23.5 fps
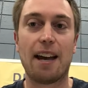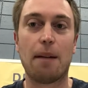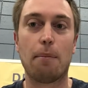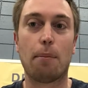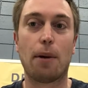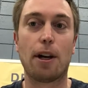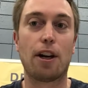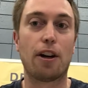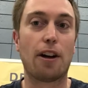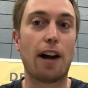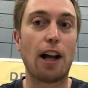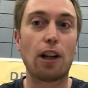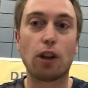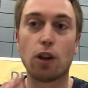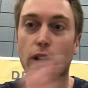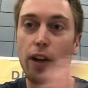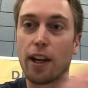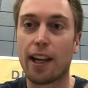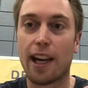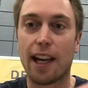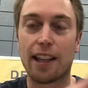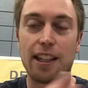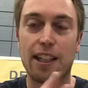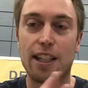but you're not
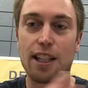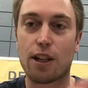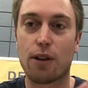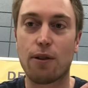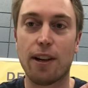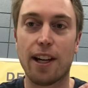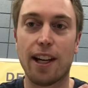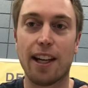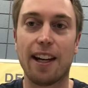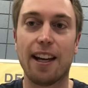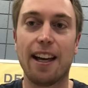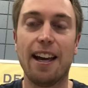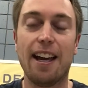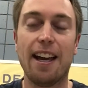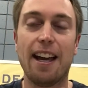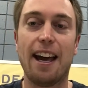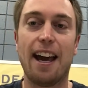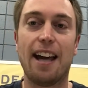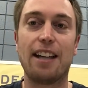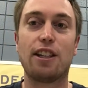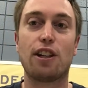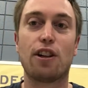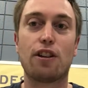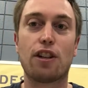looking at the screen,
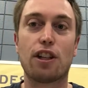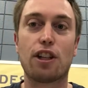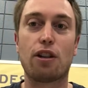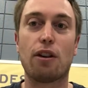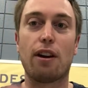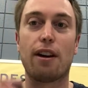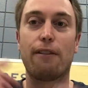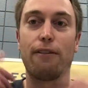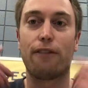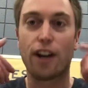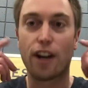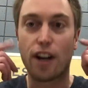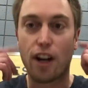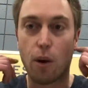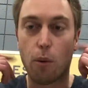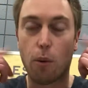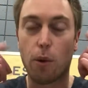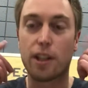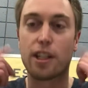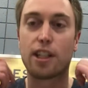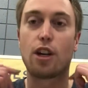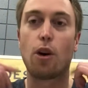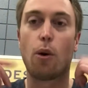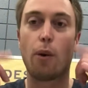and you're just trying to figure out
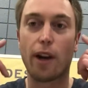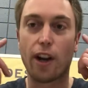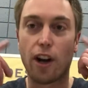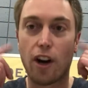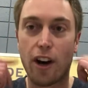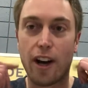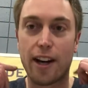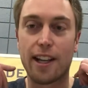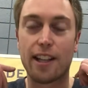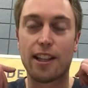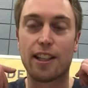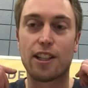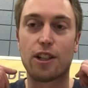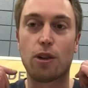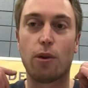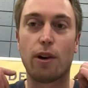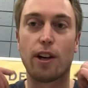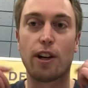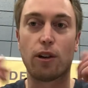what's going on in the story.